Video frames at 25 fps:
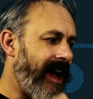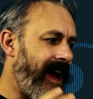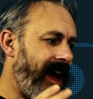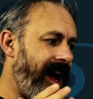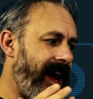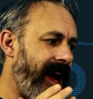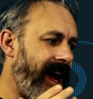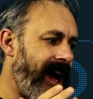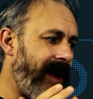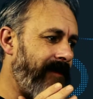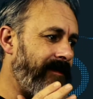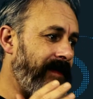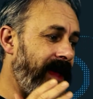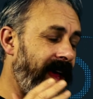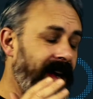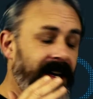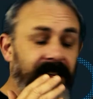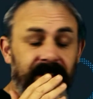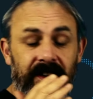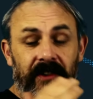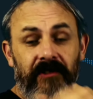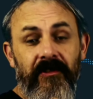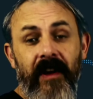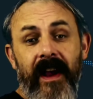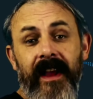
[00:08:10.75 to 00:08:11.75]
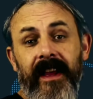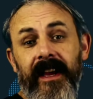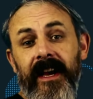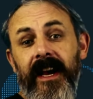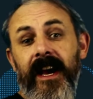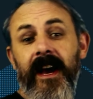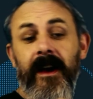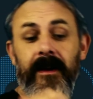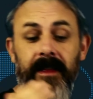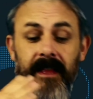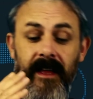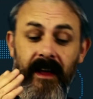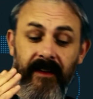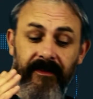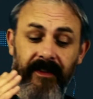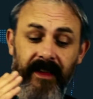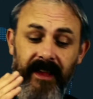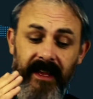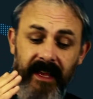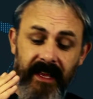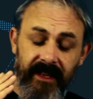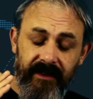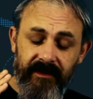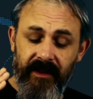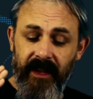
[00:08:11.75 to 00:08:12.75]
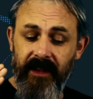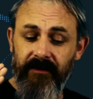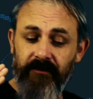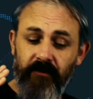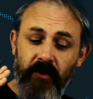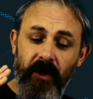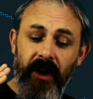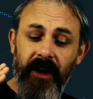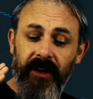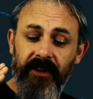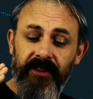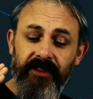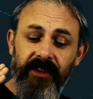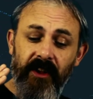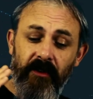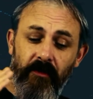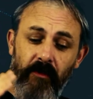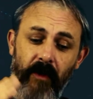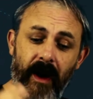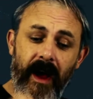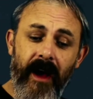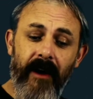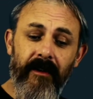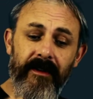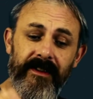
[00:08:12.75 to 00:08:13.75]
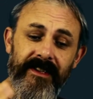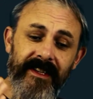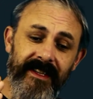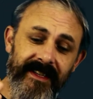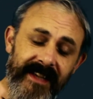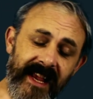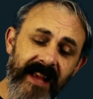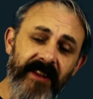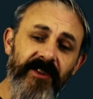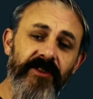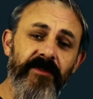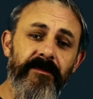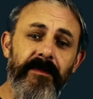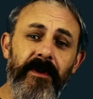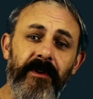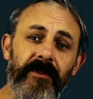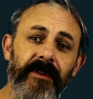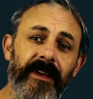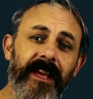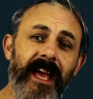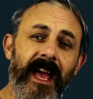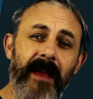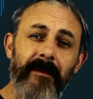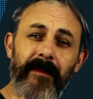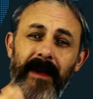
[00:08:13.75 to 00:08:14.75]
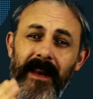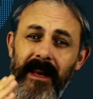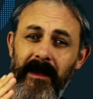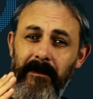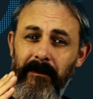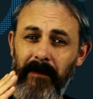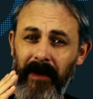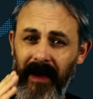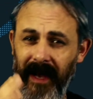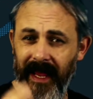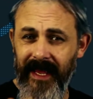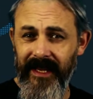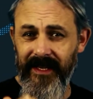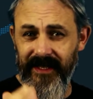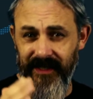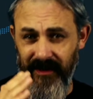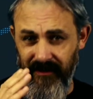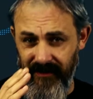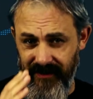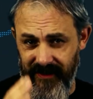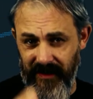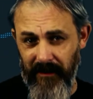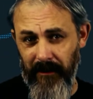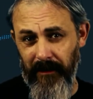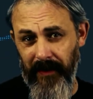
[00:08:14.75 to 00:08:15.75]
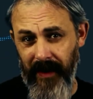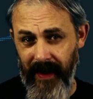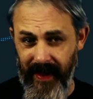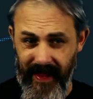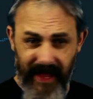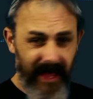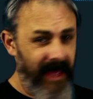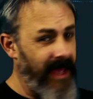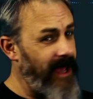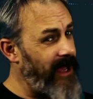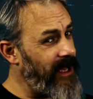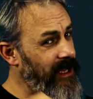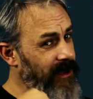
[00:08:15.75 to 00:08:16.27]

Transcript: And it's a cracker. I think it works so well. It's an engine builder game and it plays so simply.